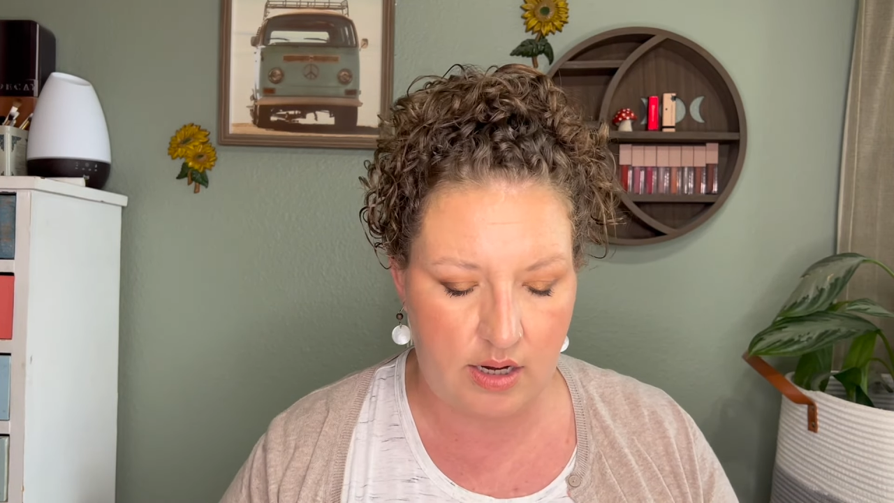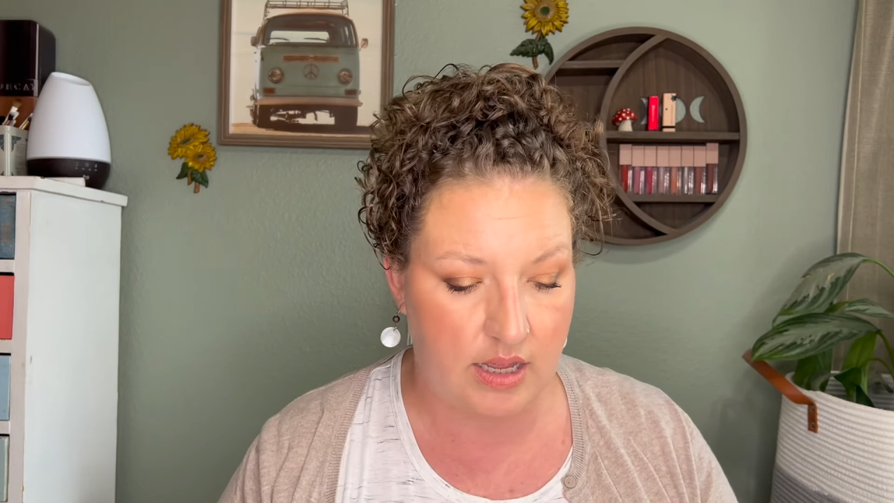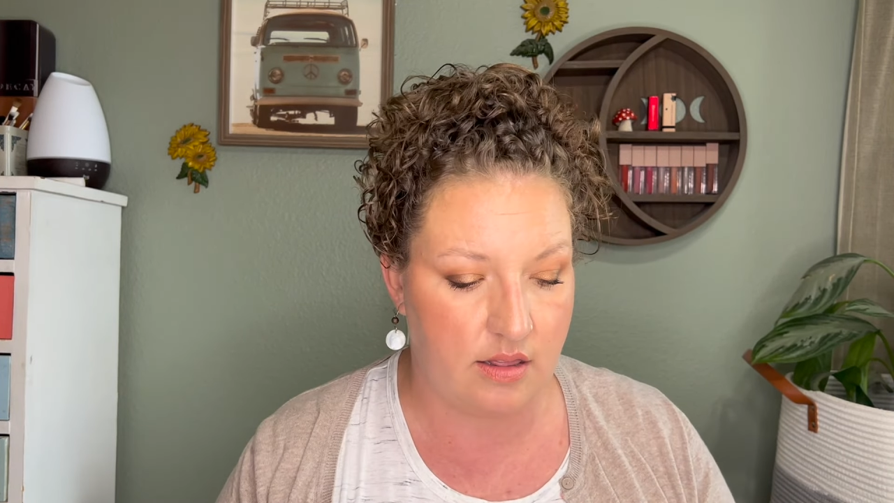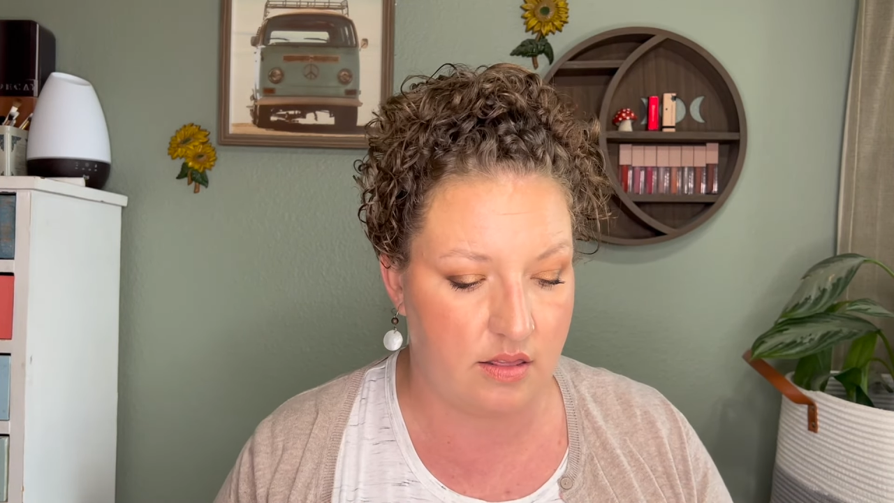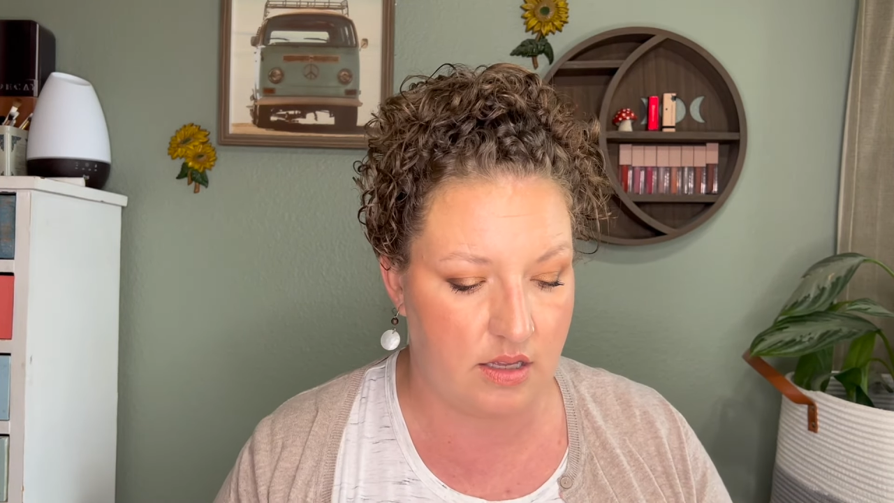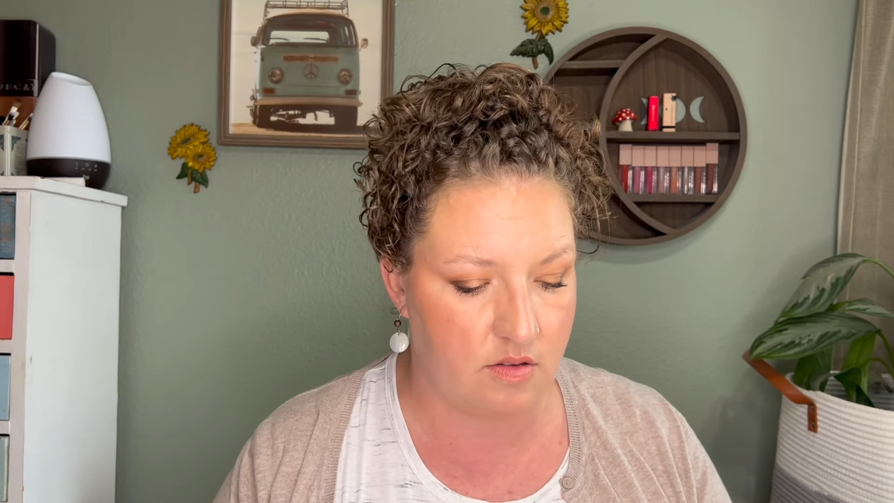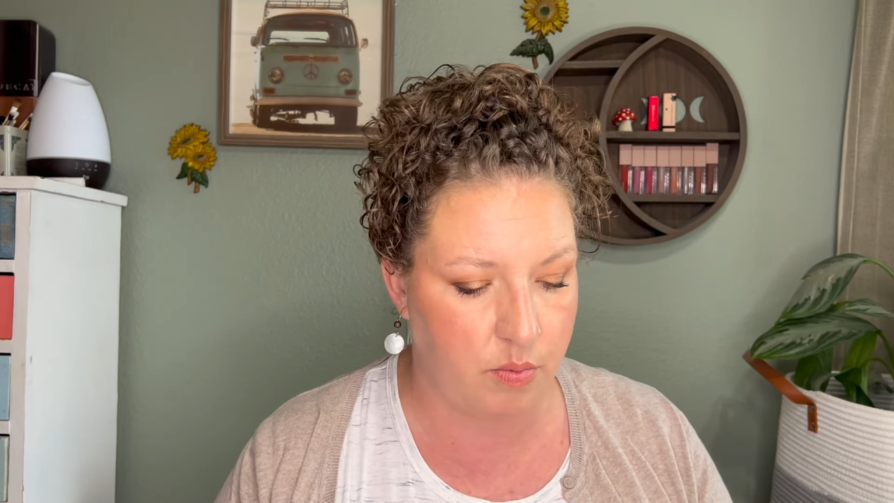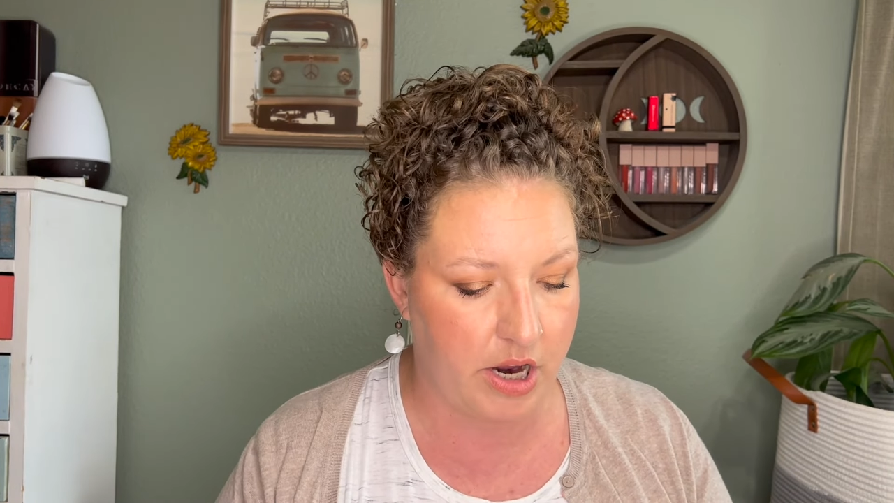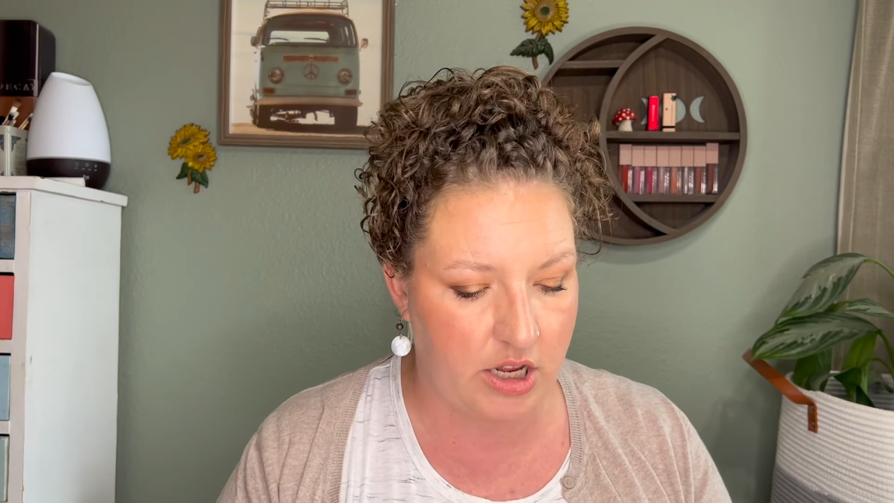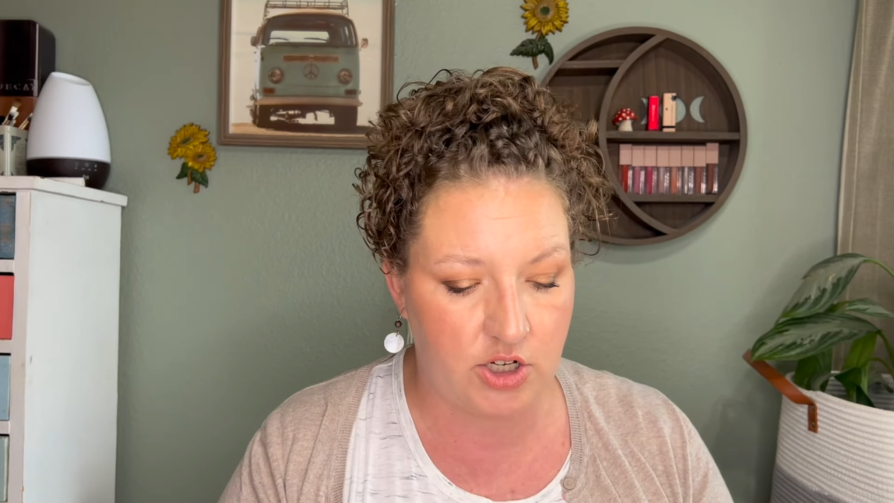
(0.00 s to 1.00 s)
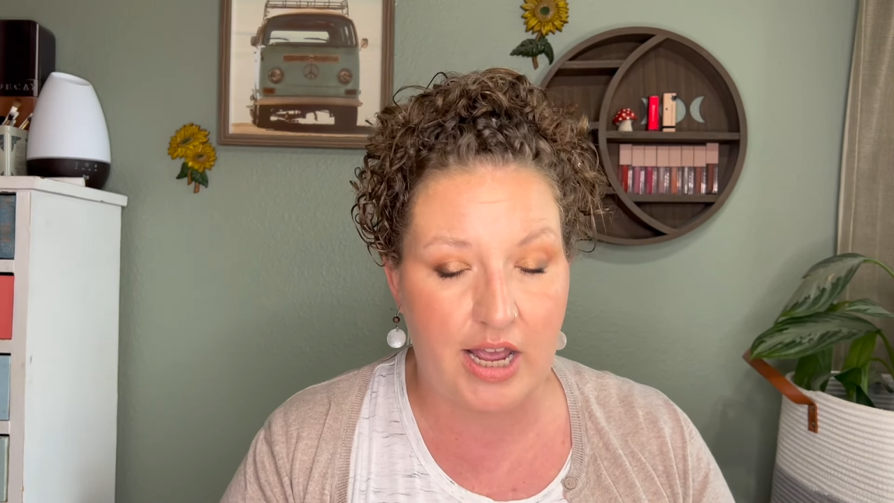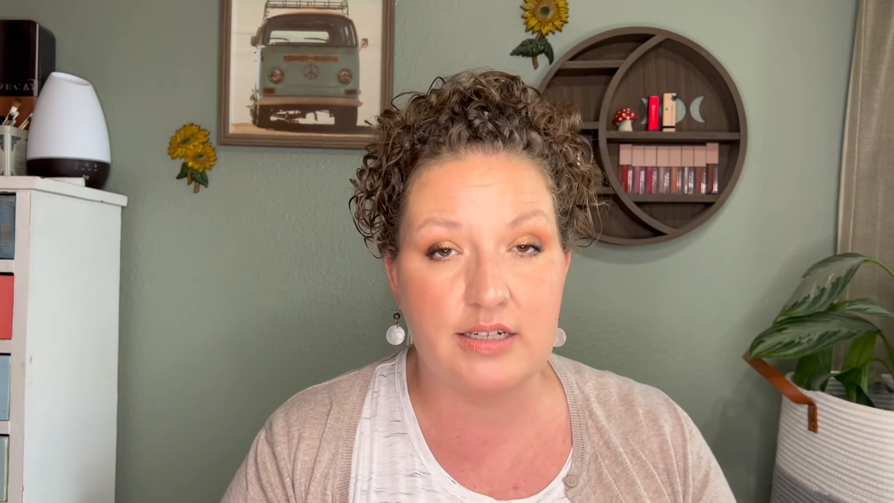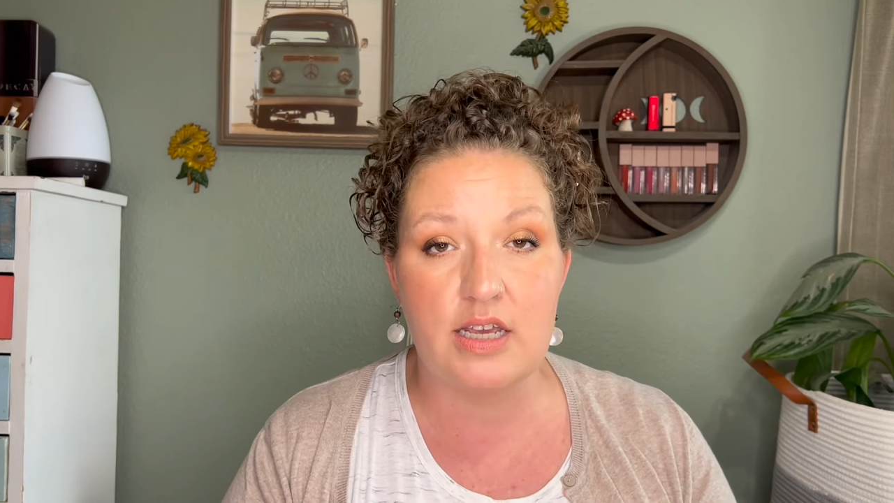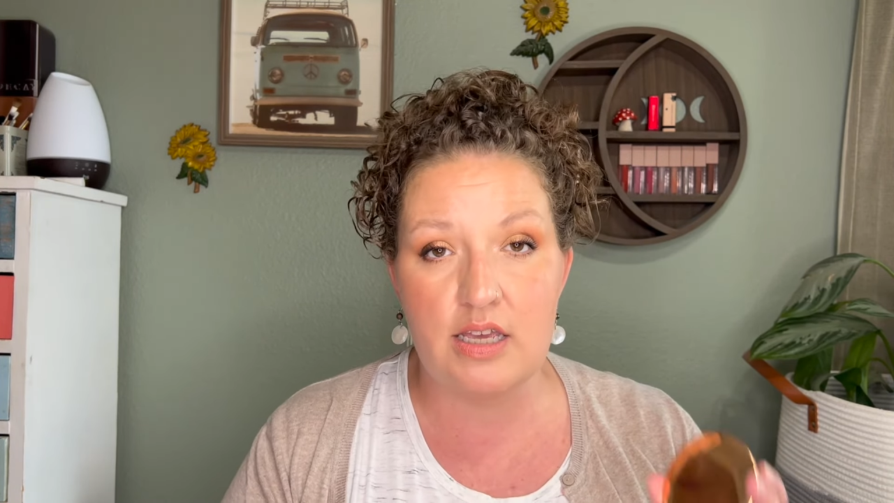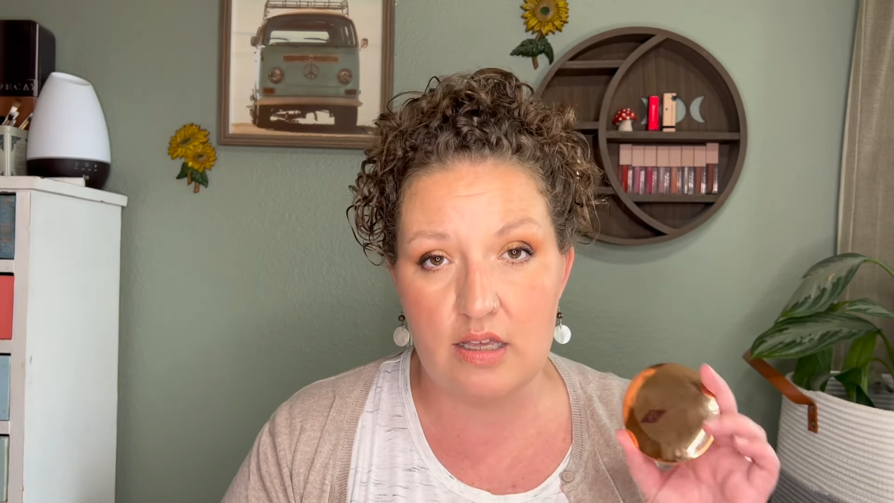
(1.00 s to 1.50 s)
in this
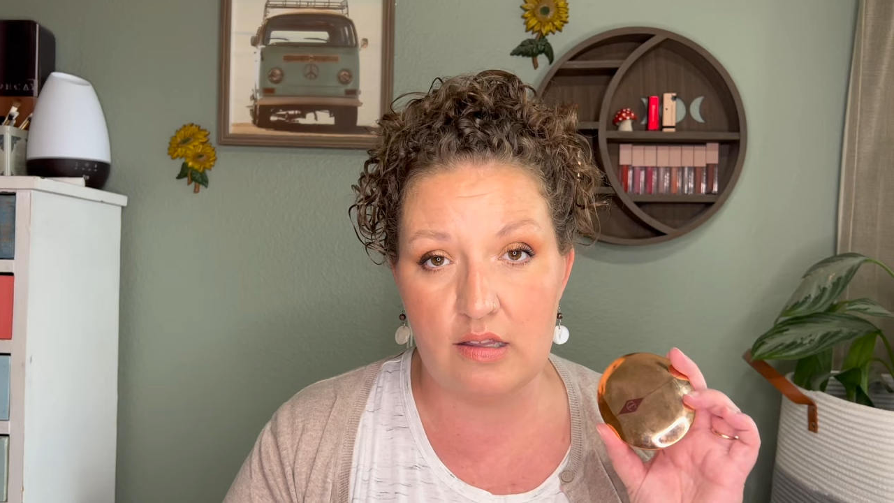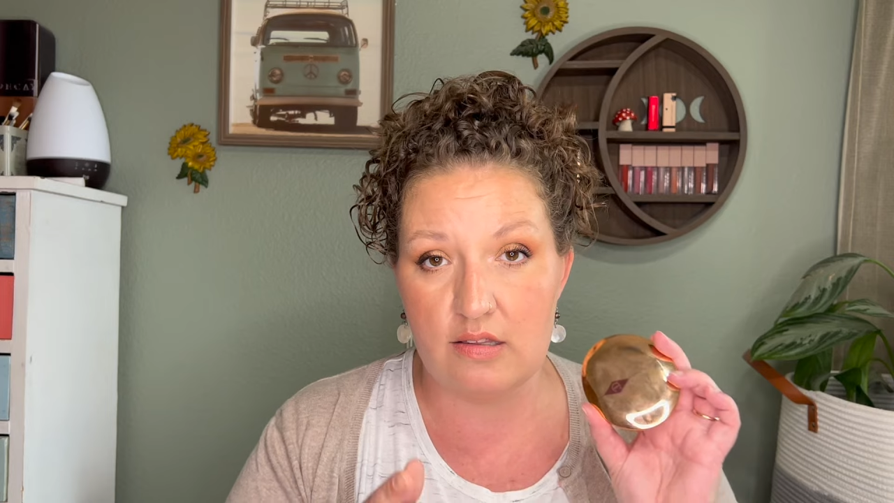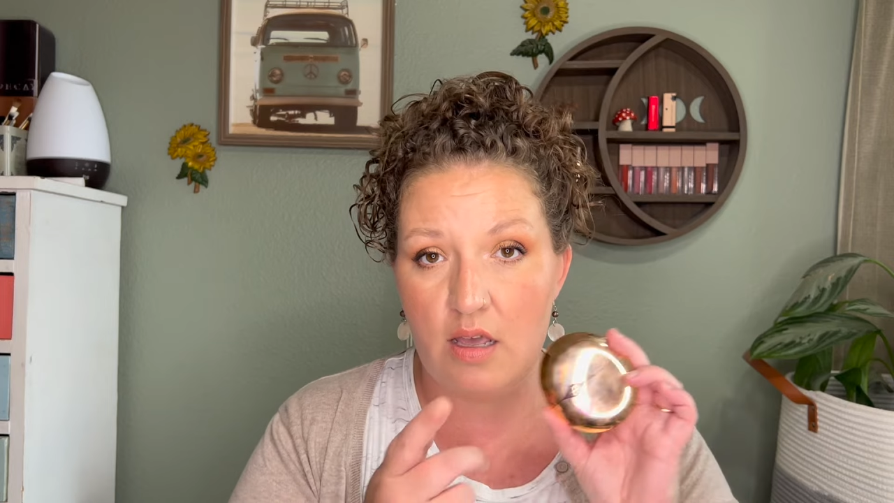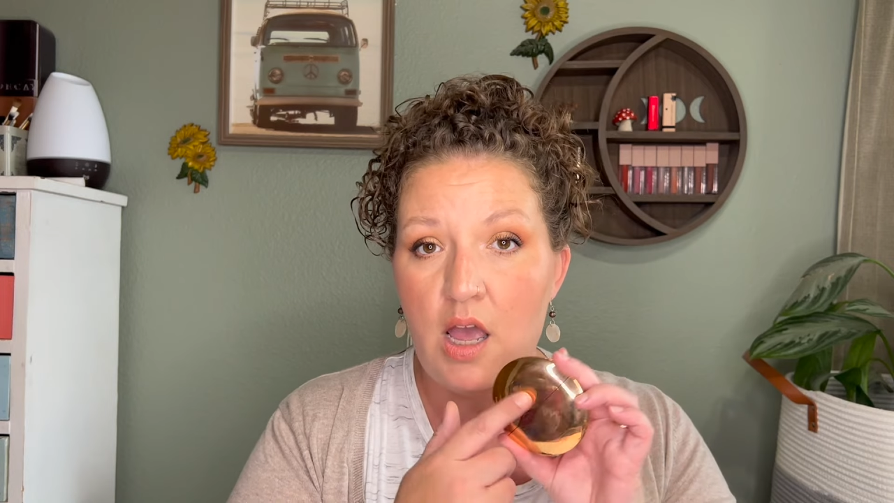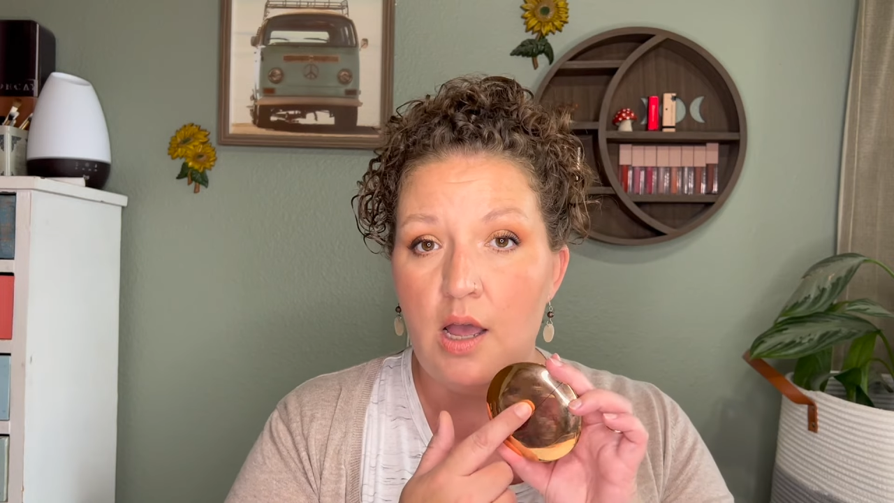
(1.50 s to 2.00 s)
project is